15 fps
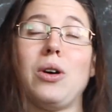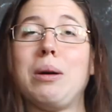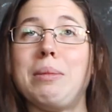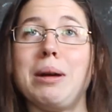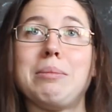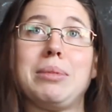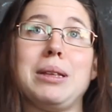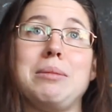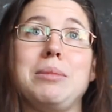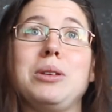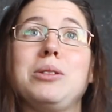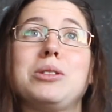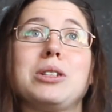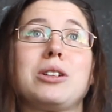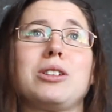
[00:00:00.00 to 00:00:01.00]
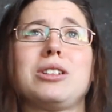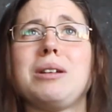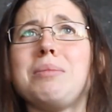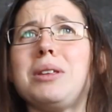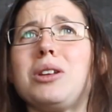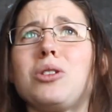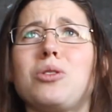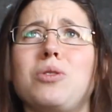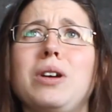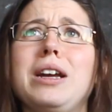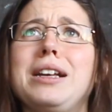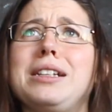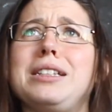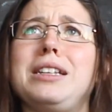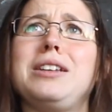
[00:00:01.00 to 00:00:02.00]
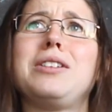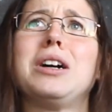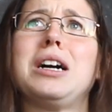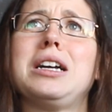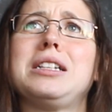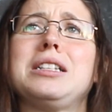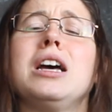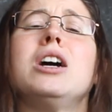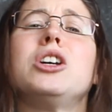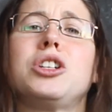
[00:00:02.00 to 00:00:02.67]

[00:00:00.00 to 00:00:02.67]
I might play music or something crazy, guys.